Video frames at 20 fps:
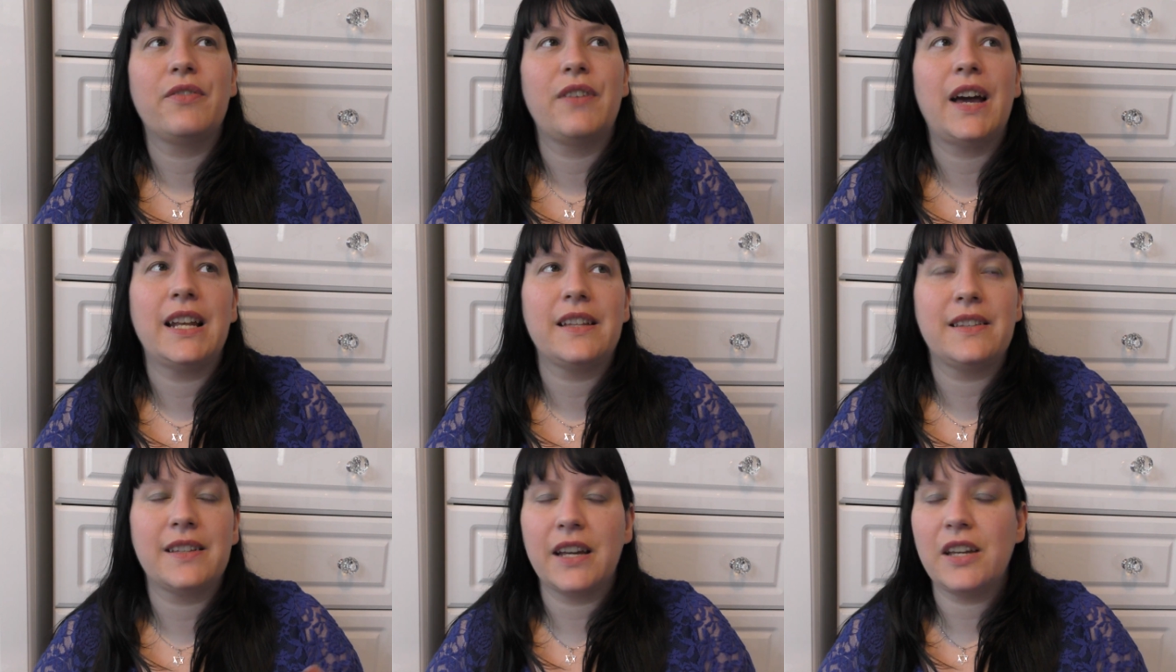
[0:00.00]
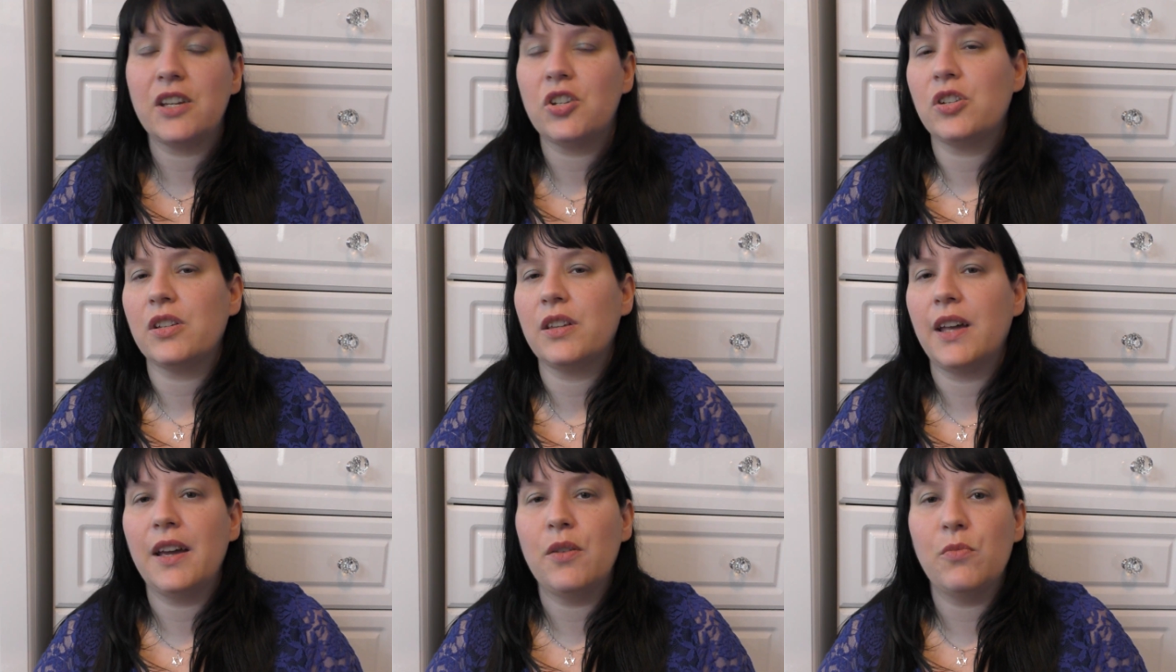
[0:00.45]

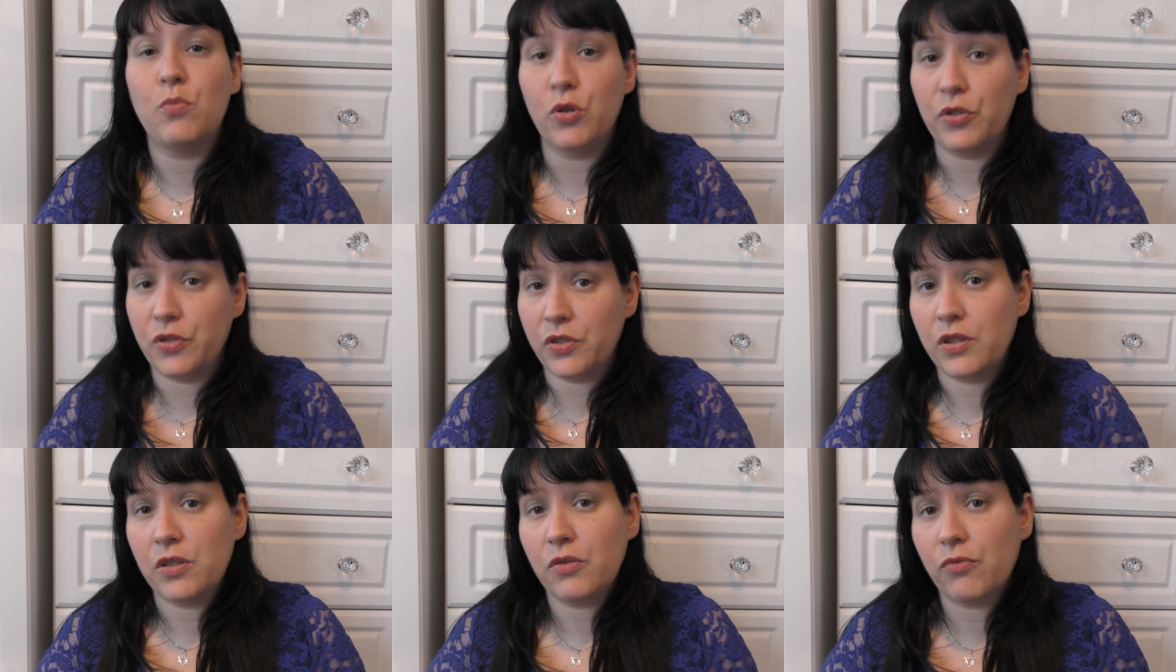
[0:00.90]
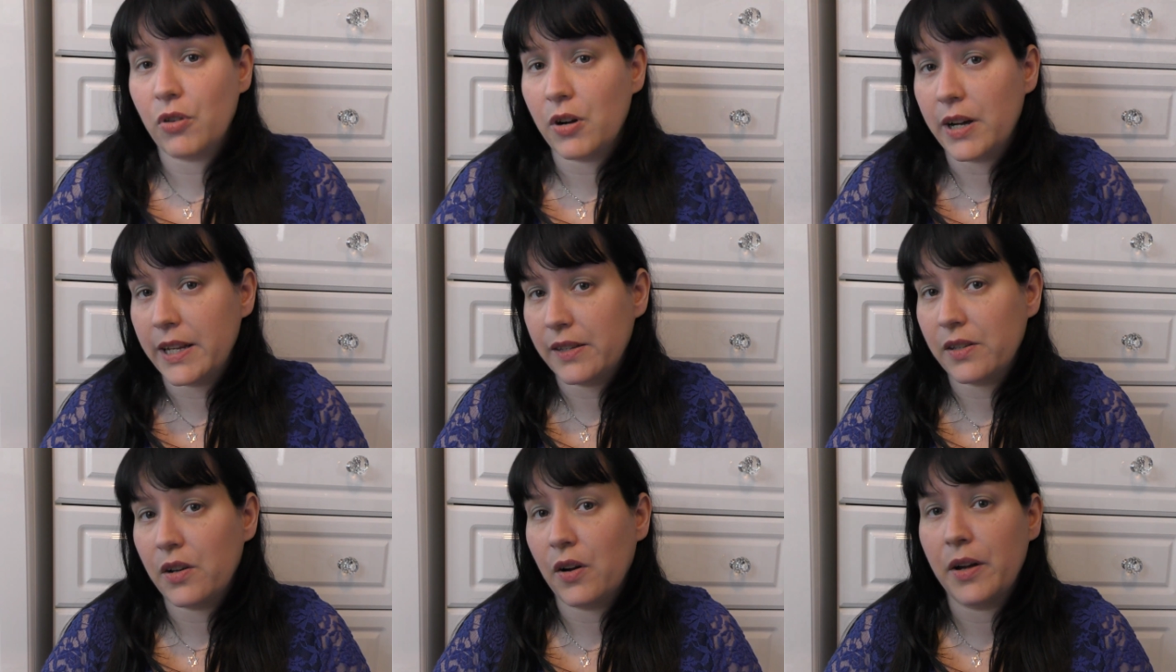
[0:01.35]
validation that it wasn't the
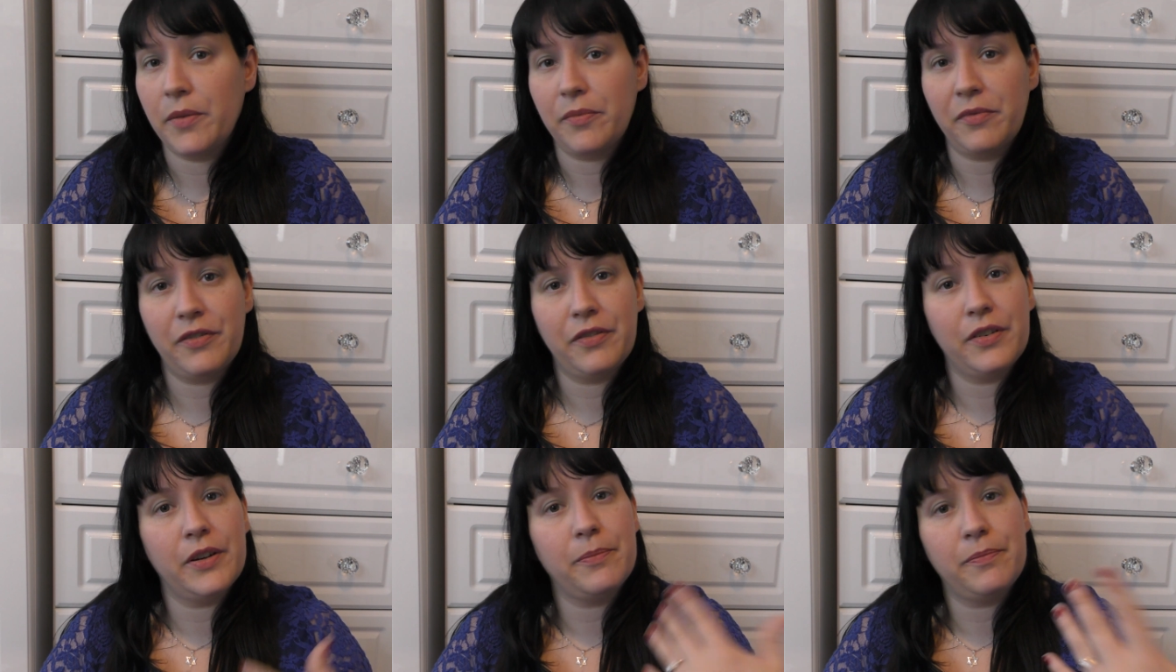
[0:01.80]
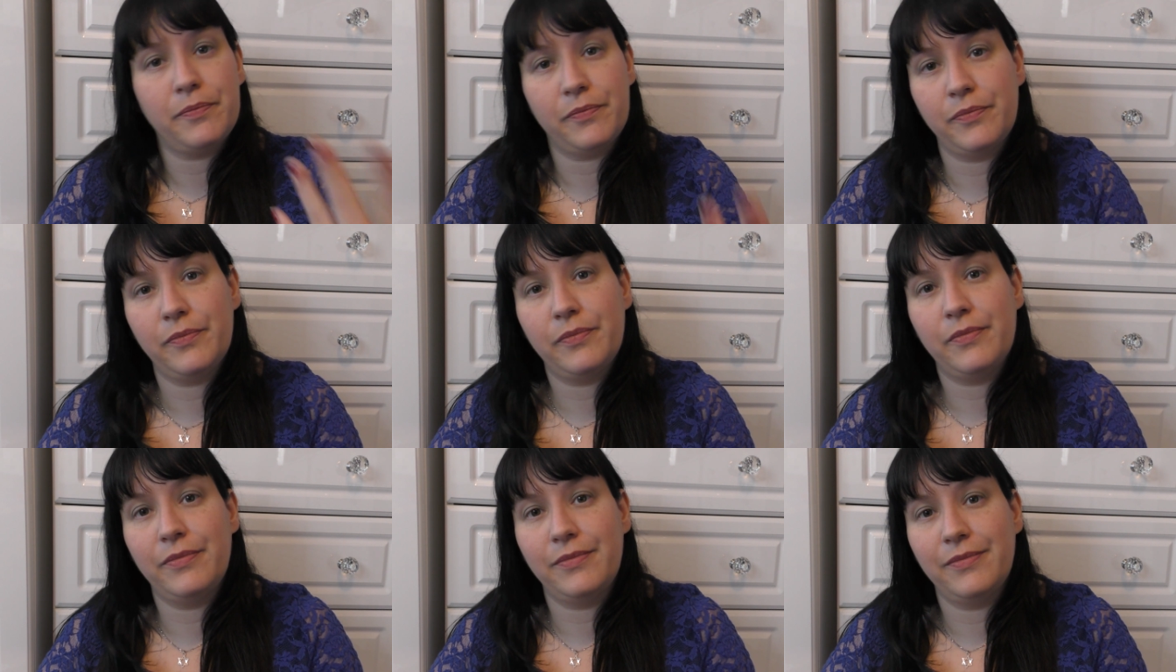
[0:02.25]
right time for
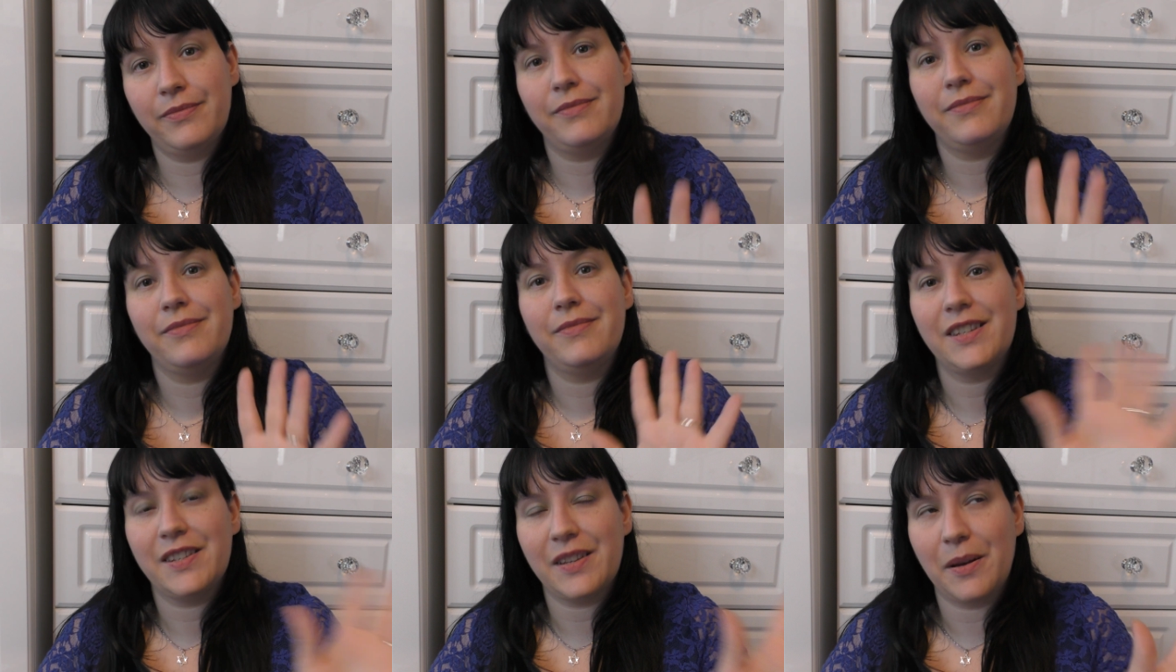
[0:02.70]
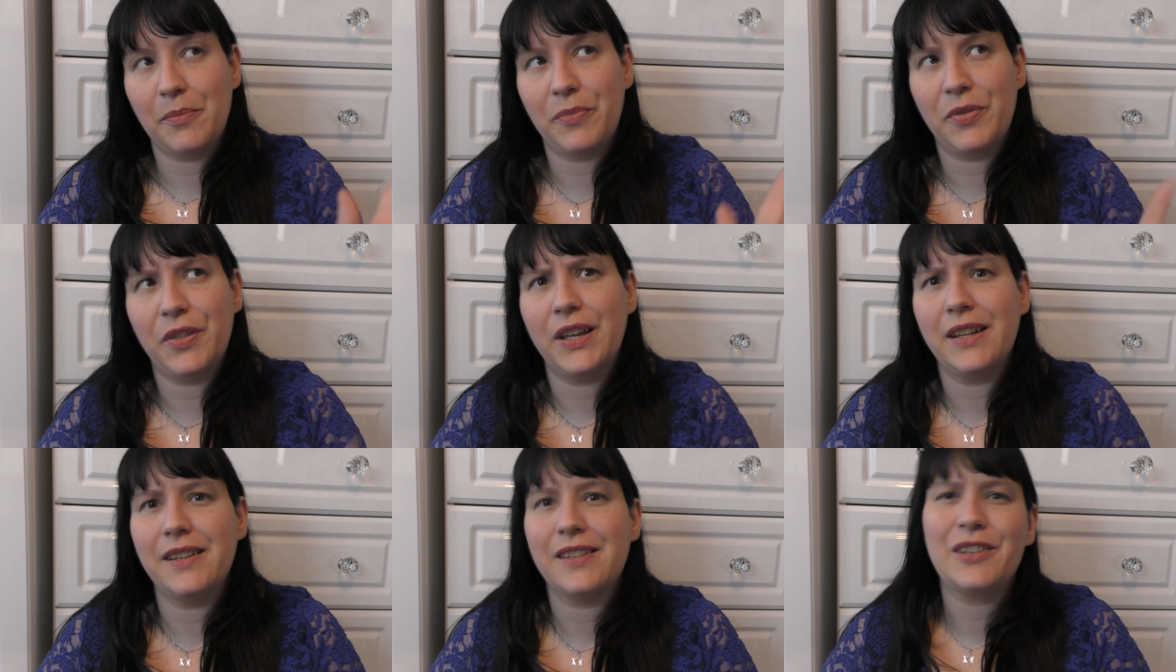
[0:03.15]
something.